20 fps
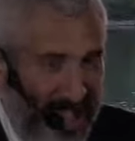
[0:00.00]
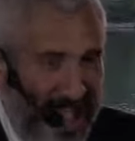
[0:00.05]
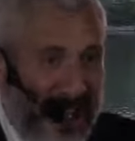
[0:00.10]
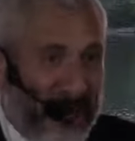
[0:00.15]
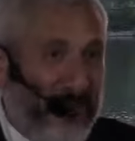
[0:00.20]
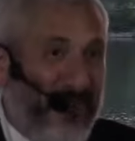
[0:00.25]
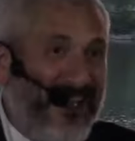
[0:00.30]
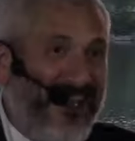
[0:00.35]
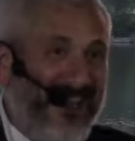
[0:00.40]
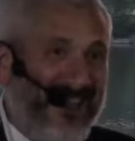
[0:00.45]

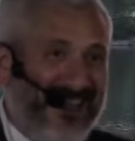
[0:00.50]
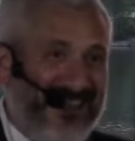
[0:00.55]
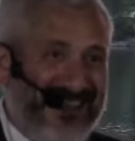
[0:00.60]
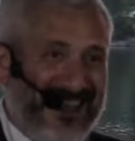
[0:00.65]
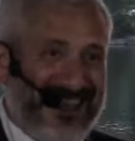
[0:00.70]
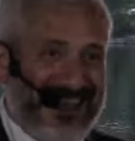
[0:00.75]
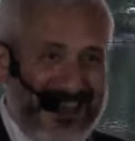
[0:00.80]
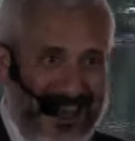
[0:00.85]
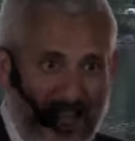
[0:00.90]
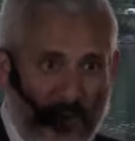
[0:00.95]
And
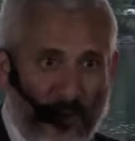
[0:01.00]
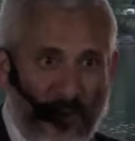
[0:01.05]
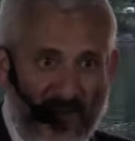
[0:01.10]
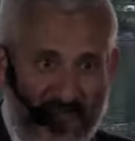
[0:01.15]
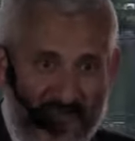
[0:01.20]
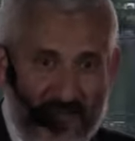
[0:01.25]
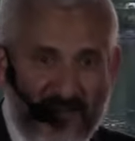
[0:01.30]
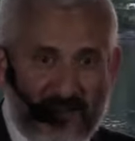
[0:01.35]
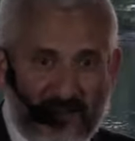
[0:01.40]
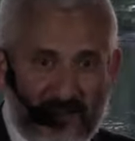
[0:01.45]
because
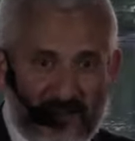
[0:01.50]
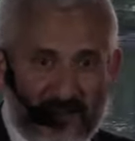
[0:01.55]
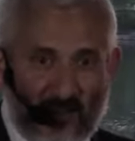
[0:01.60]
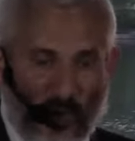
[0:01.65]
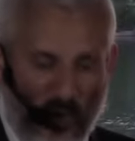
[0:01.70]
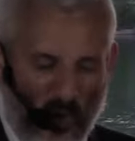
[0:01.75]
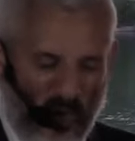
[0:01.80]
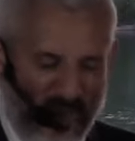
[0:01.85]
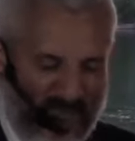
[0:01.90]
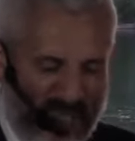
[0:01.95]
iniquity
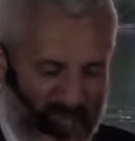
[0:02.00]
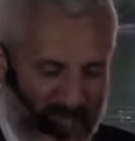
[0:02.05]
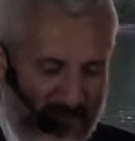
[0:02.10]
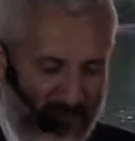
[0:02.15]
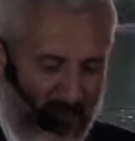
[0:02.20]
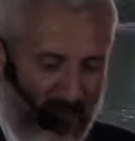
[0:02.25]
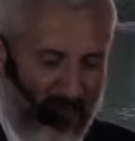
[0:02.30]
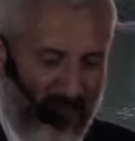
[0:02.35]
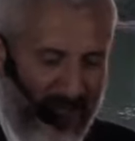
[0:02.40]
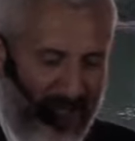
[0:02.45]
or
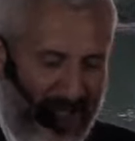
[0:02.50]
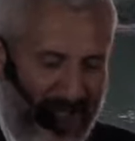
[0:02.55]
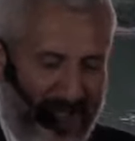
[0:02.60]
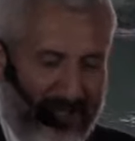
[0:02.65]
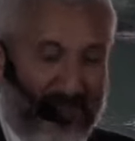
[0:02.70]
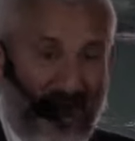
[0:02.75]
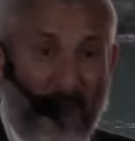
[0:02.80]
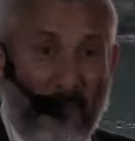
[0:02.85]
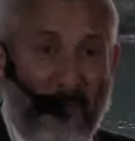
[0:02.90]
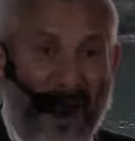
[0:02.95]
evil
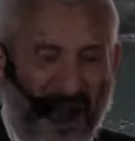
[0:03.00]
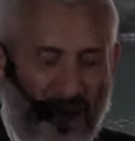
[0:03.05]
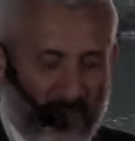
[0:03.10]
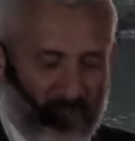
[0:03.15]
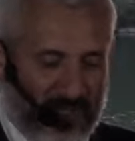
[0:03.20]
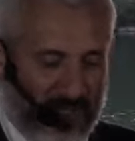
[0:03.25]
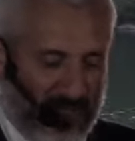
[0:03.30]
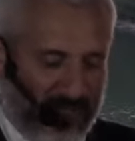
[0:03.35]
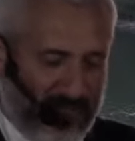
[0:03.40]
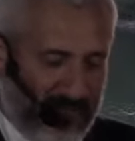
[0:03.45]
hath
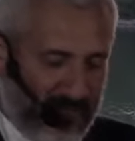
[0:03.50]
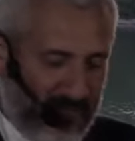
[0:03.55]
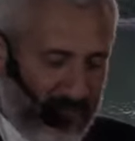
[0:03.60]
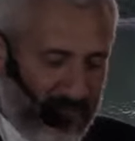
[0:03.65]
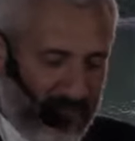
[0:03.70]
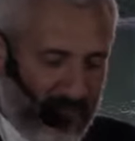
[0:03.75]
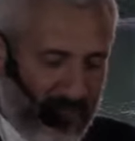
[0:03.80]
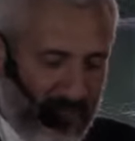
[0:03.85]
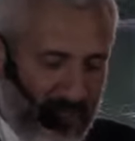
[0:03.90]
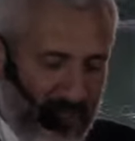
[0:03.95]
abounded,
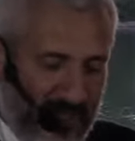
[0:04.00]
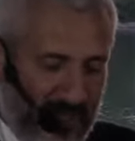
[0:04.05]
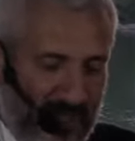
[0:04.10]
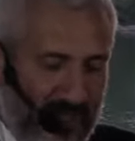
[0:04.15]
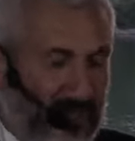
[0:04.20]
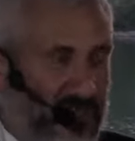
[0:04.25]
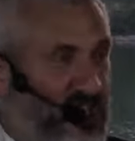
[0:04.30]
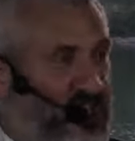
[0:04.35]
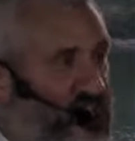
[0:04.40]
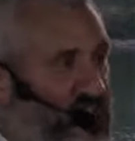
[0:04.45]
the